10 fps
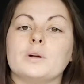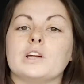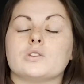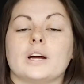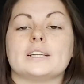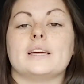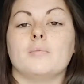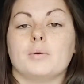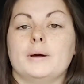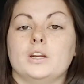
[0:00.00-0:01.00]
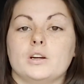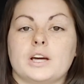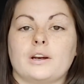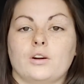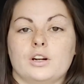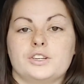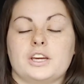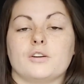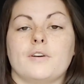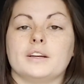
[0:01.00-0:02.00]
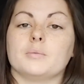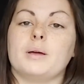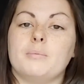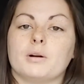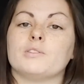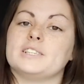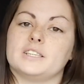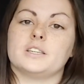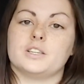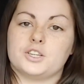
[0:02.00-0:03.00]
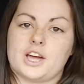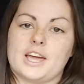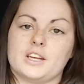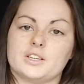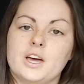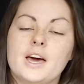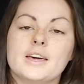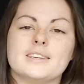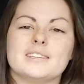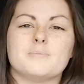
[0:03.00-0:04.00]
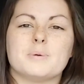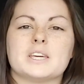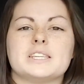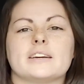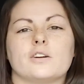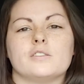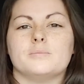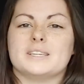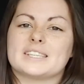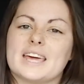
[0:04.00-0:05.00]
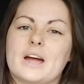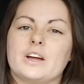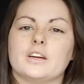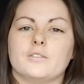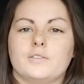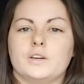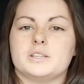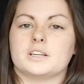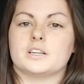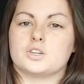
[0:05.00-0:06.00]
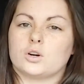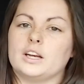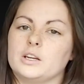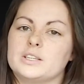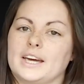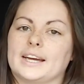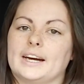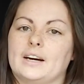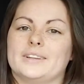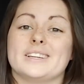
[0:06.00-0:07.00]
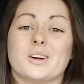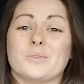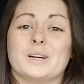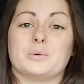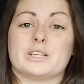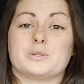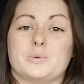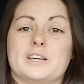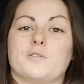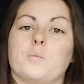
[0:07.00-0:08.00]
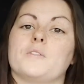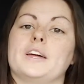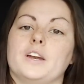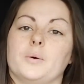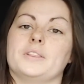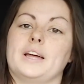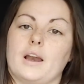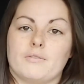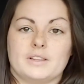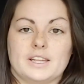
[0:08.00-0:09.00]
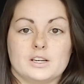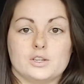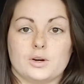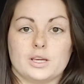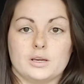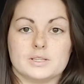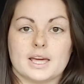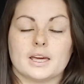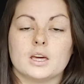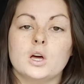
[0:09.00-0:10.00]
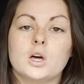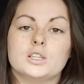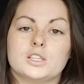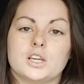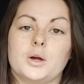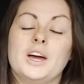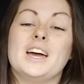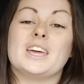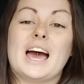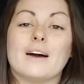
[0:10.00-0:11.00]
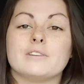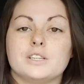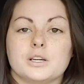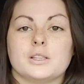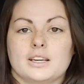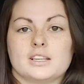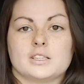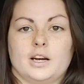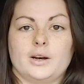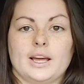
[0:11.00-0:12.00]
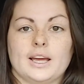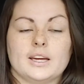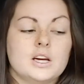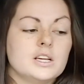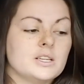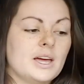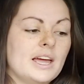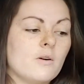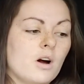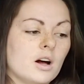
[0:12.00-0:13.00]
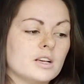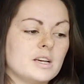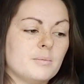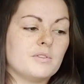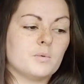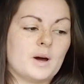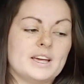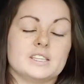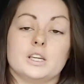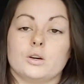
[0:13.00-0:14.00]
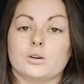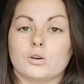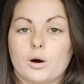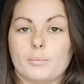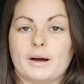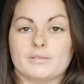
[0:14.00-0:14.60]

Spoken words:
when you're trying to implement new technology, you'll find that people are resistant to change. This is because it can often be scary and confusing to try new tech out, and they don't really want to switch from what they know and they love and they enjoy using. So you have to do things slowly. So here are some of the ways that you can combat